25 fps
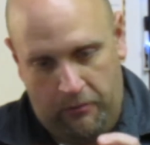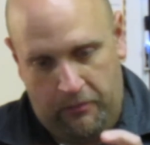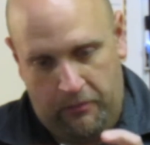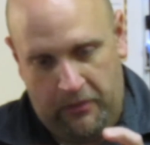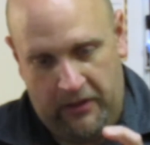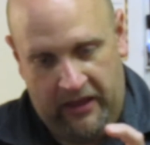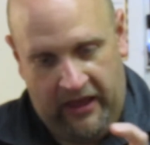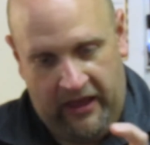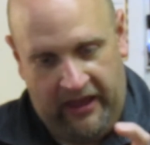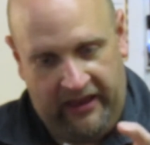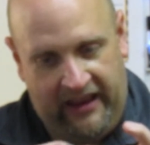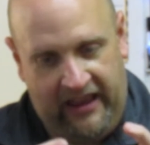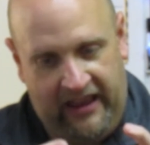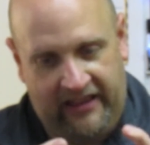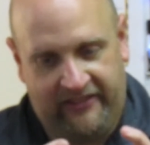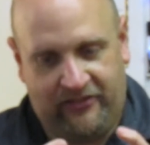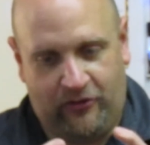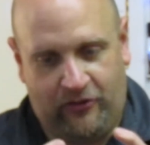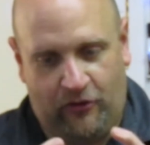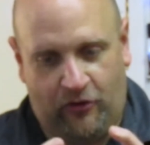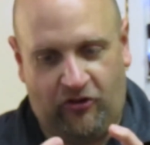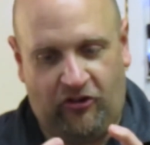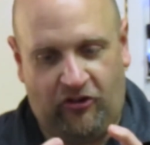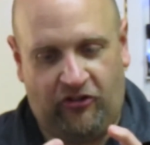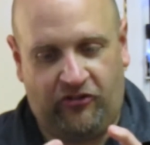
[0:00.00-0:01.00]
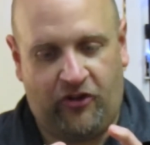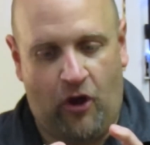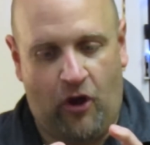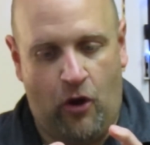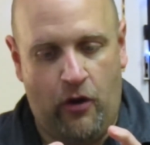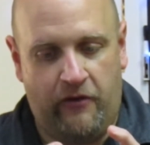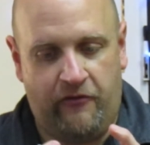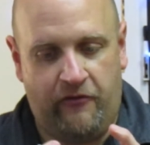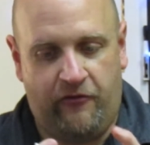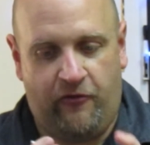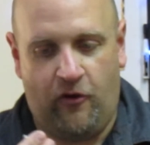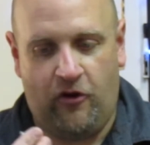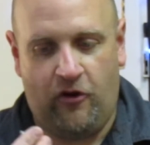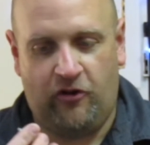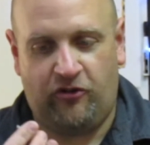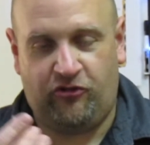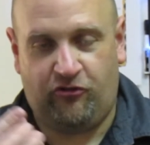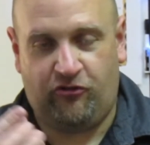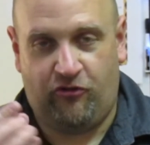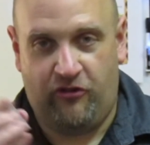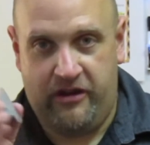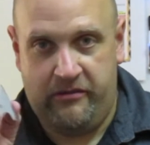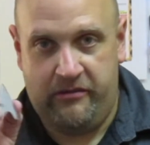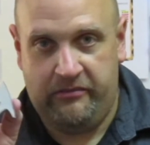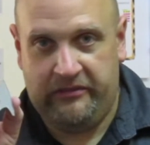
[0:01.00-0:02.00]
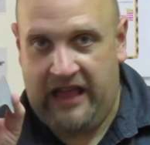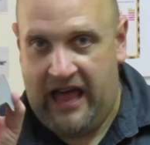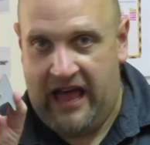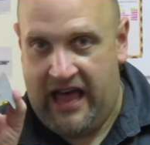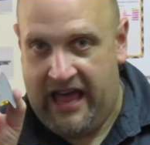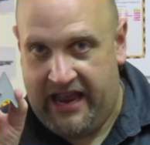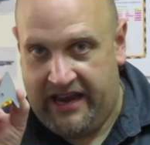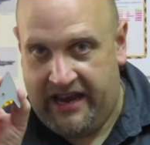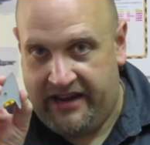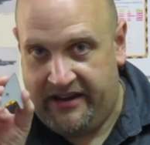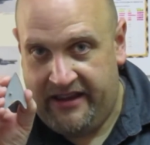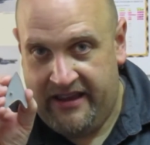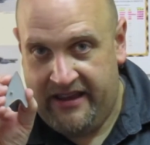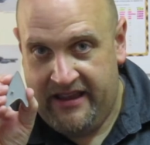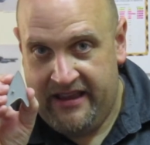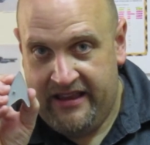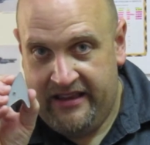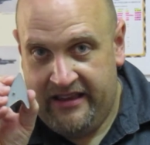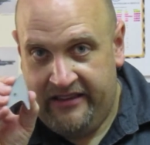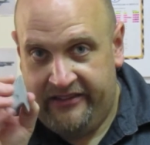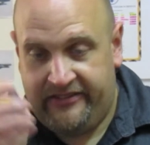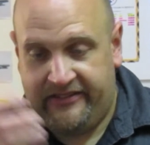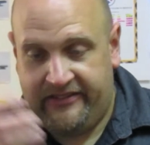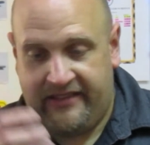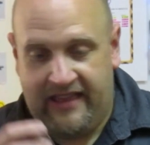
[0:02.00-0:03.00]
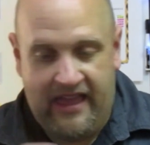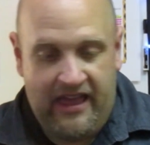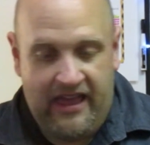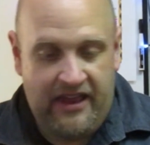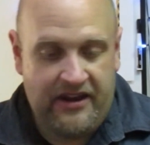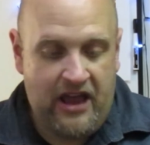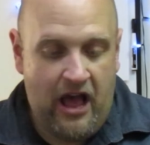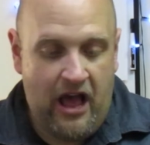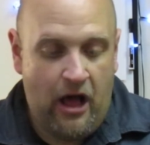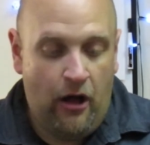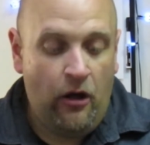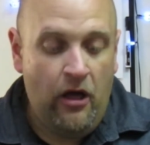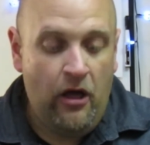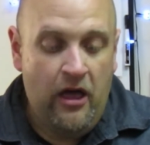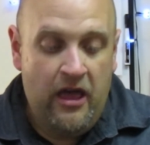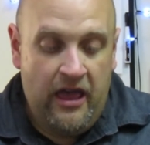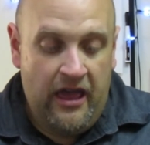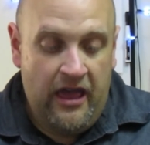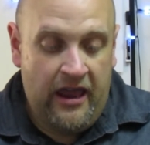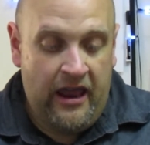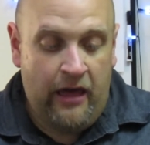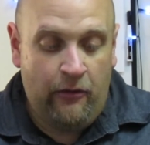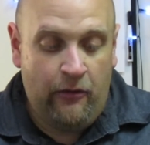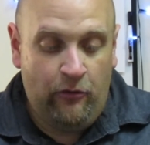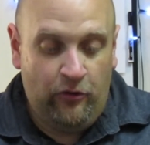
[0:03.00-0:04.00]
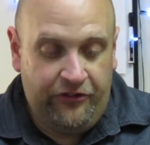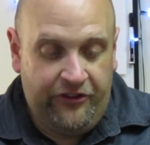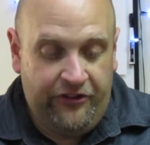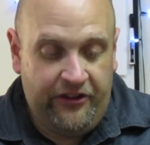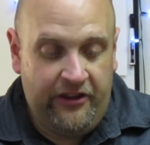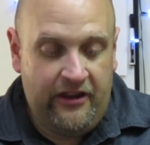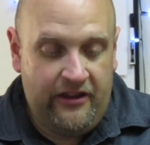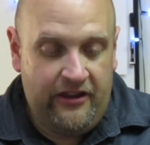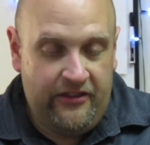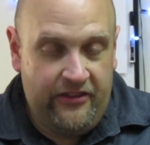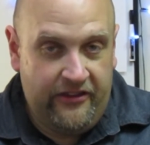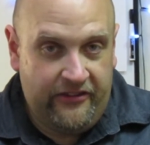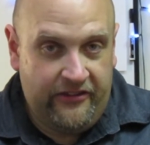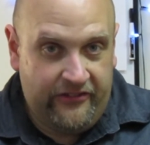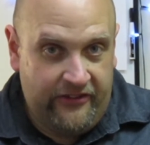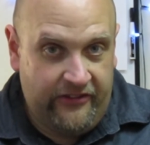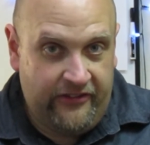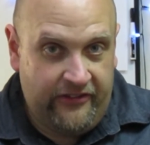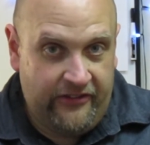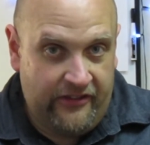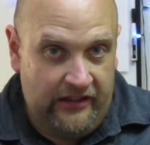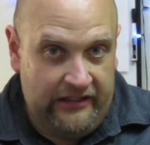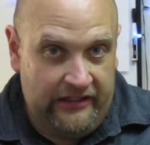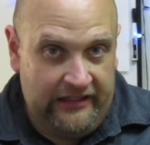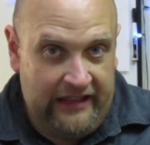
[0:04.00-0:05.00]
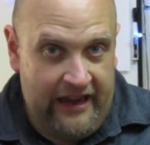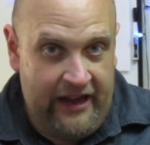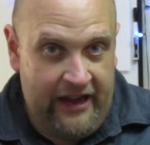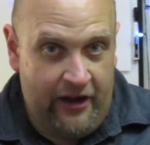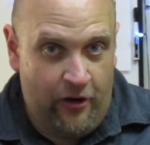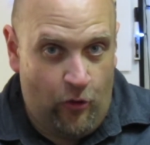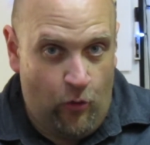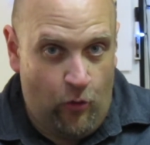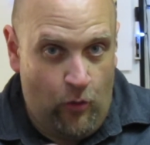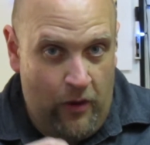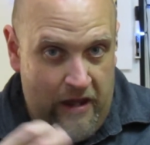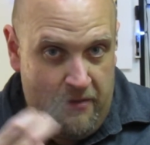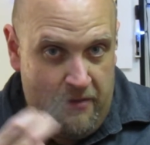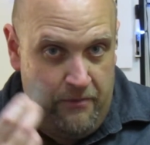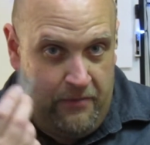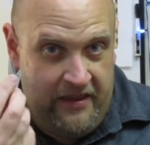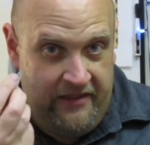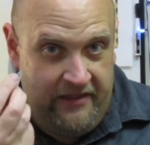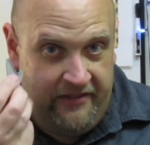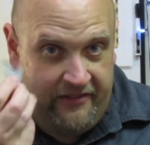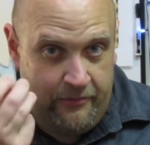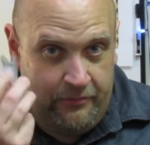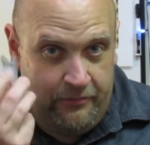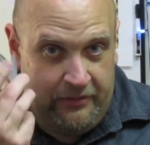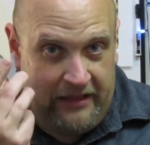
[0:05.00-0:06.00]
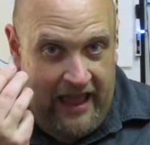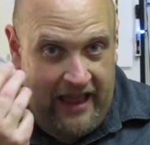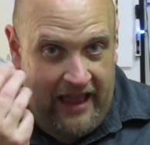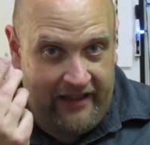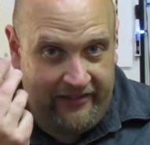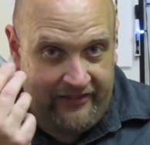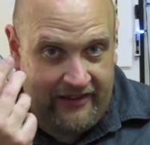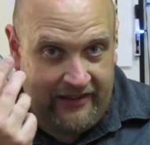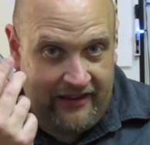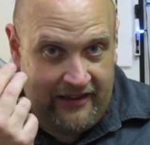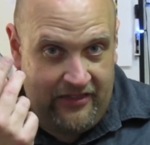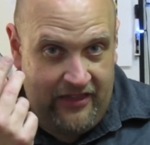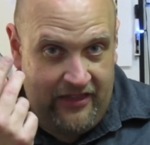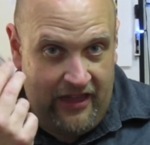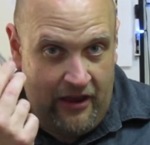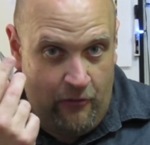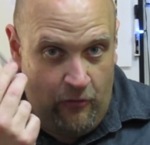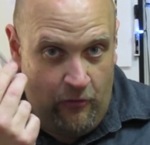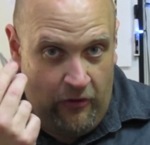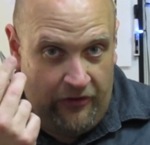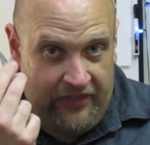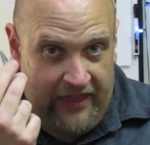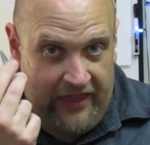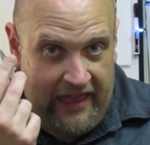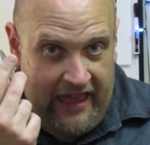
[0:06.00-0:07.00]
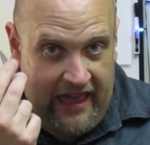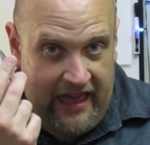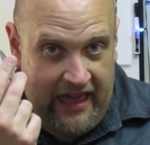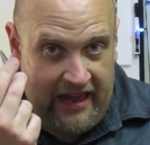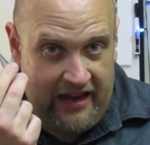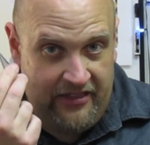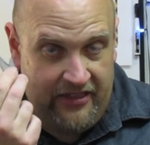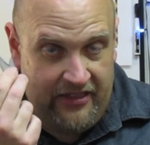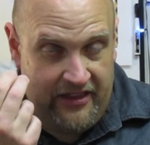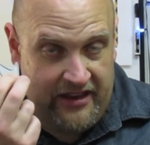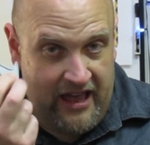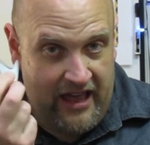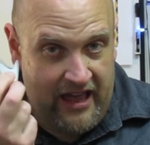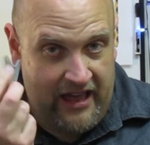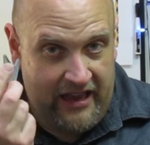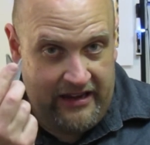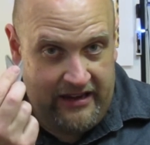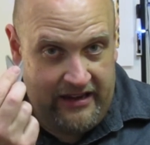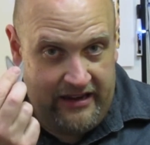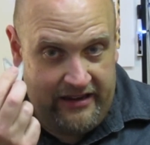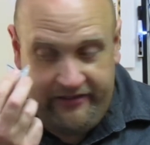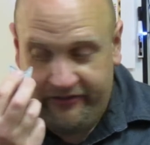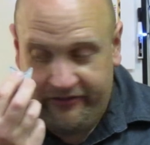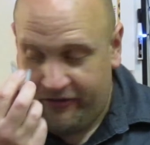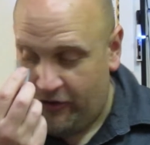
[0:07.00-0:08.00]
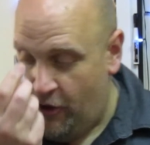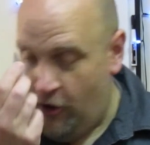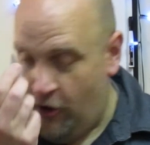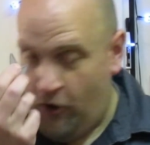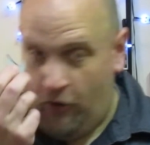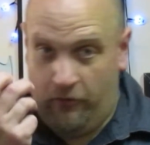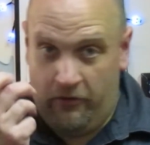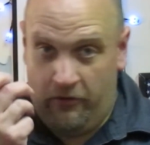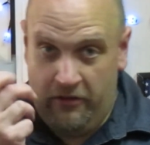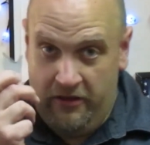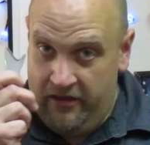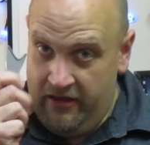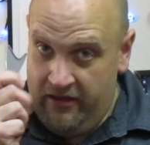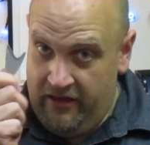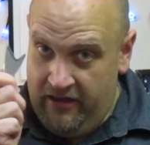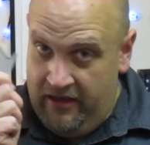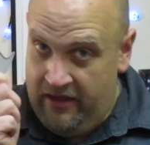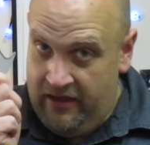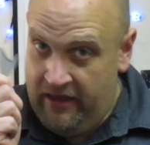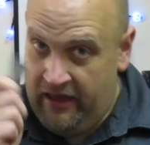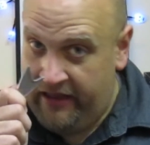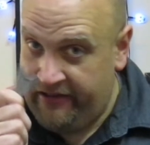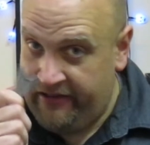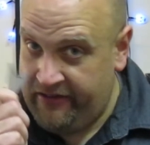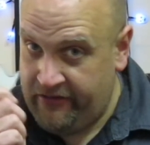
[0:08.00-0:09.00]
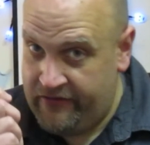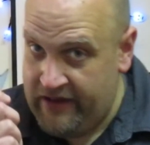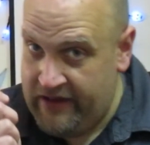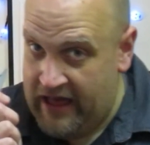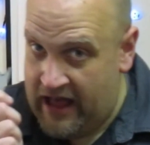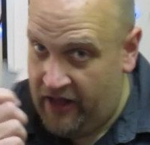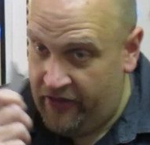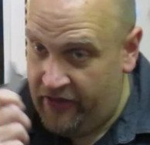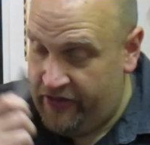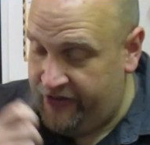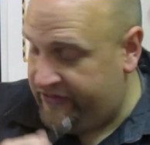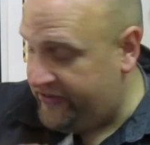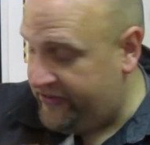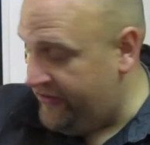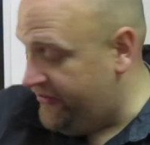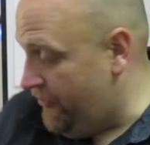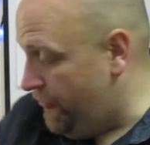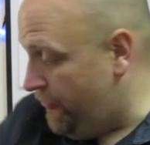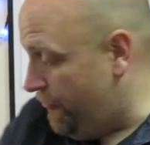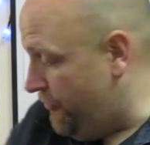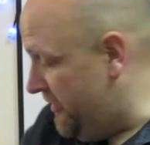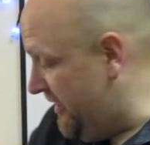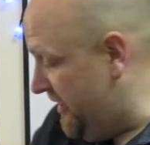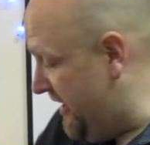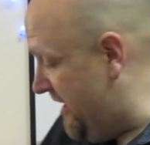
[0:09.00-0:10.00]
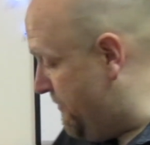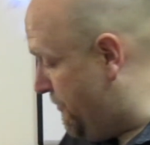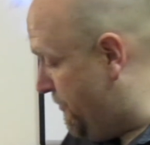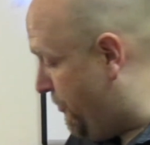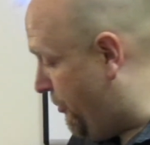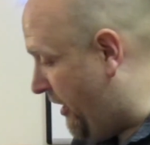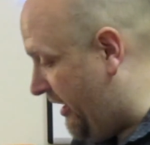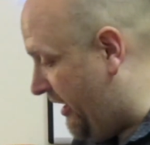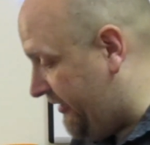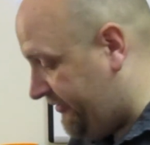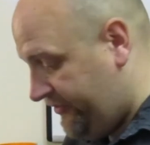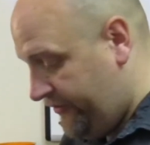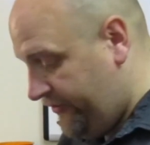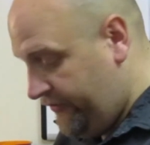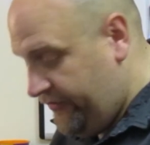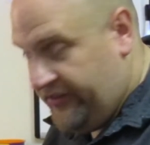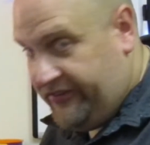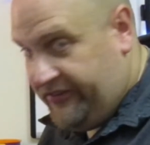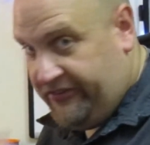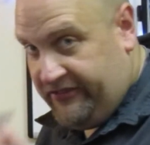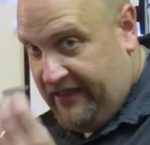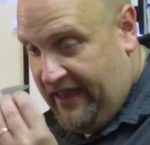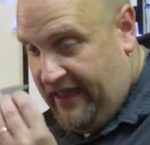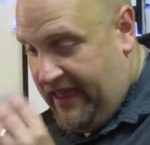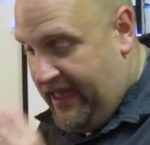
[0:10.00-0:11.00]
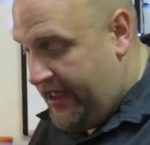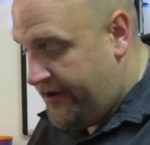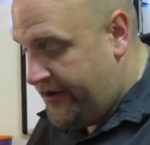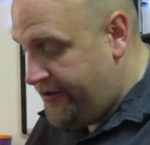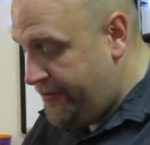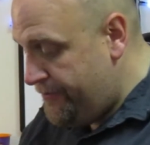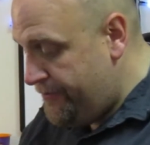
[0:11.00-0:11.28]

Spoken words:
But I guess they're just going for a streamlined stand now. And I will tell you this is a lighter weight piece of plastic than what they had in the 90s. So as of now, this isn't really impressive, the stand.